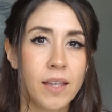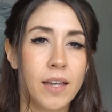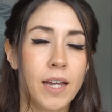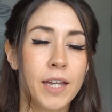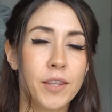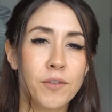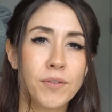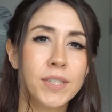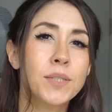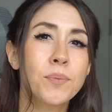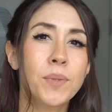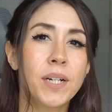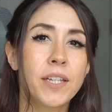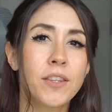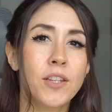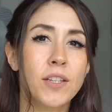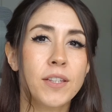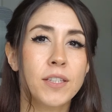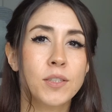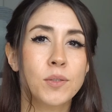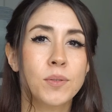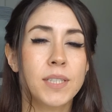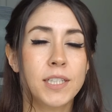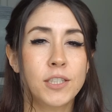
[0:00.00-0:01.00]
And the reason why I
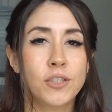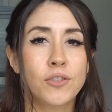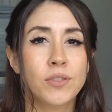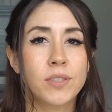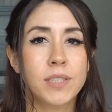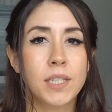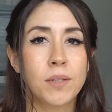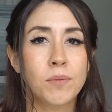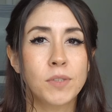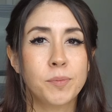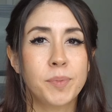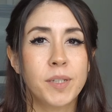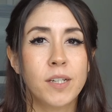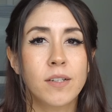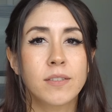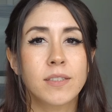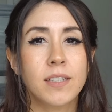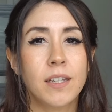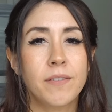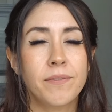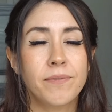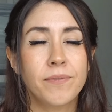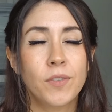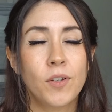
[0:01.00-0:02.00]
thought this was interesting was because
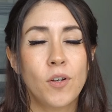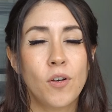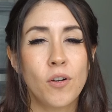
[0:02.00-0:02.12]
I've